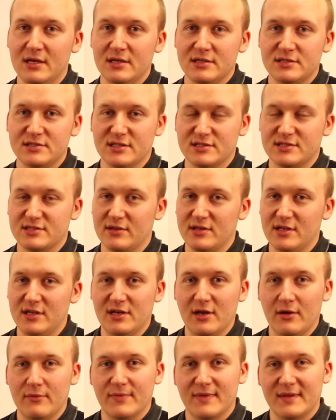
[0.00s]
just so that you
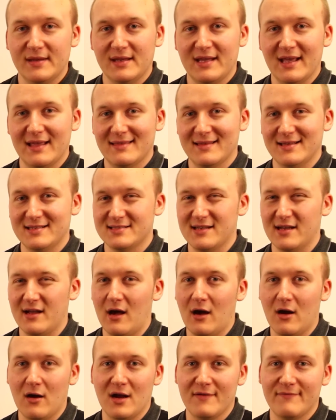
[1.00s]
don't get things like
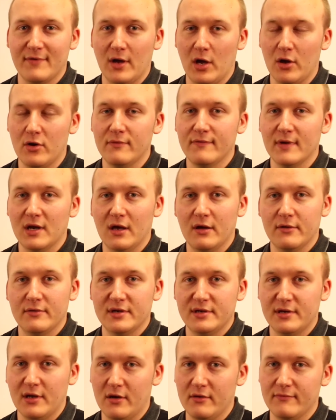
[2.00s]
RF overload
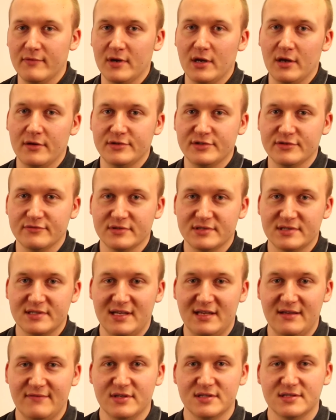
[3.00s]
and overload your
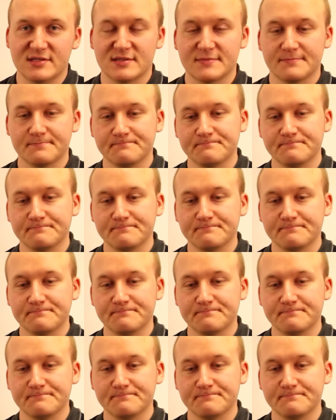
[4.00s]
receivers.